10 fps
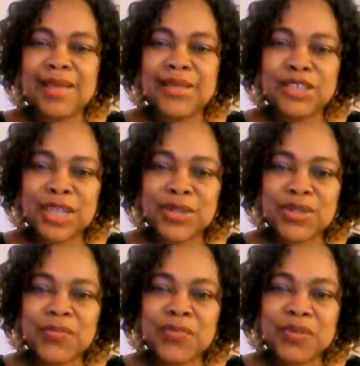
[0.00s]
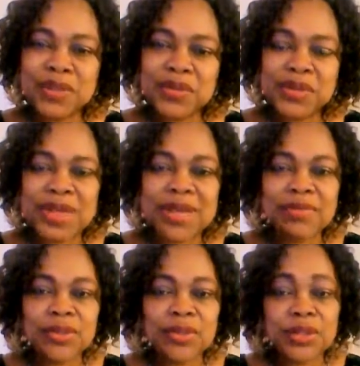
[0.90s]
Shouts of victory
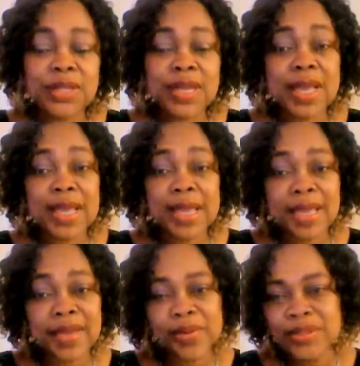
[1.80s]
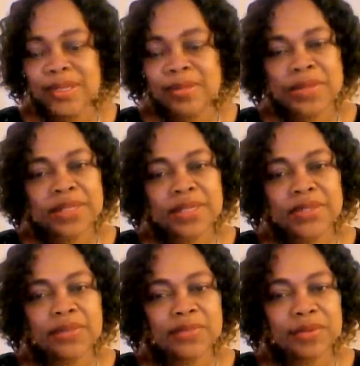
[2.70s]
and rejoicing are heard all the time in the
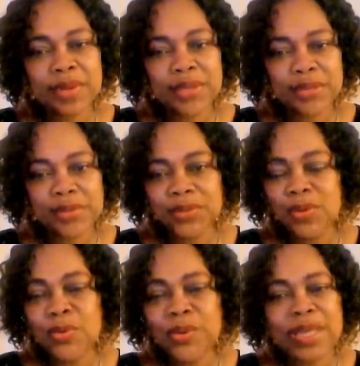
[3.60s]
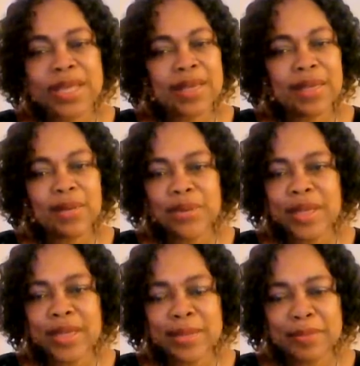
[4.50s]
tent of the righteous. Glory,
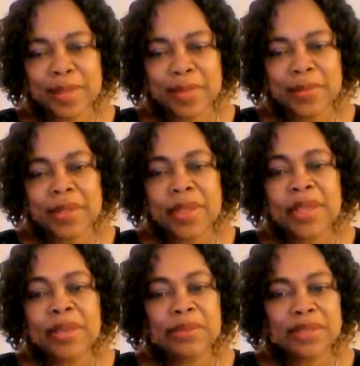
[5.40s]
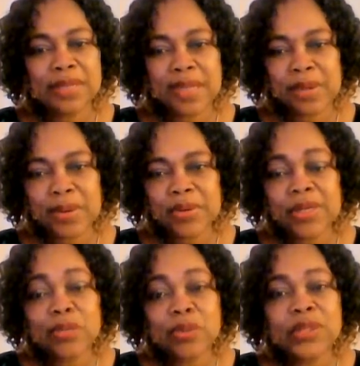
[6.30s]
hallelujah, amen. We thank God
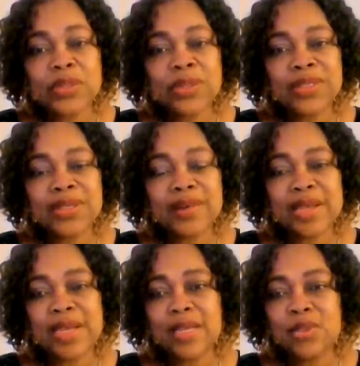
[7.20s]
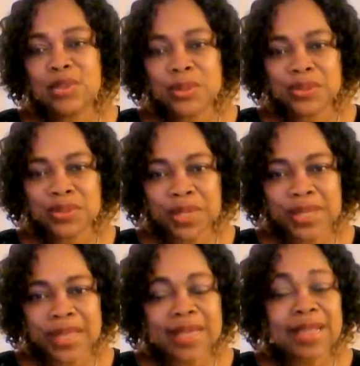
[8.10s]
that wisdom is crying out to us
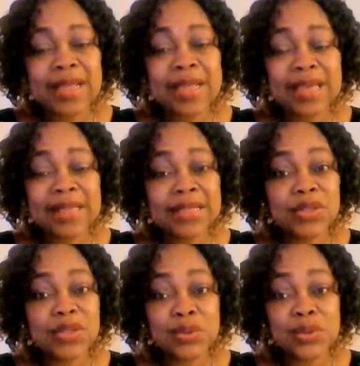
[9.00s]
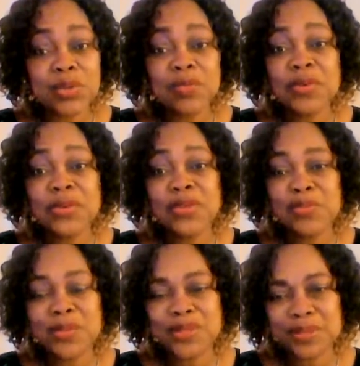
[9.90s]
today and our ears are tuned to the voice
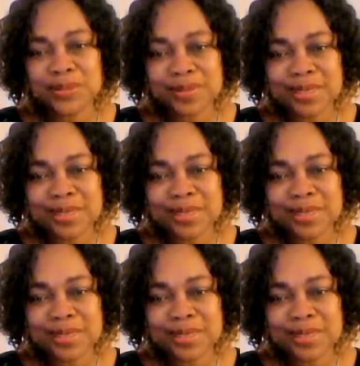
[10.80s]
of wisdom.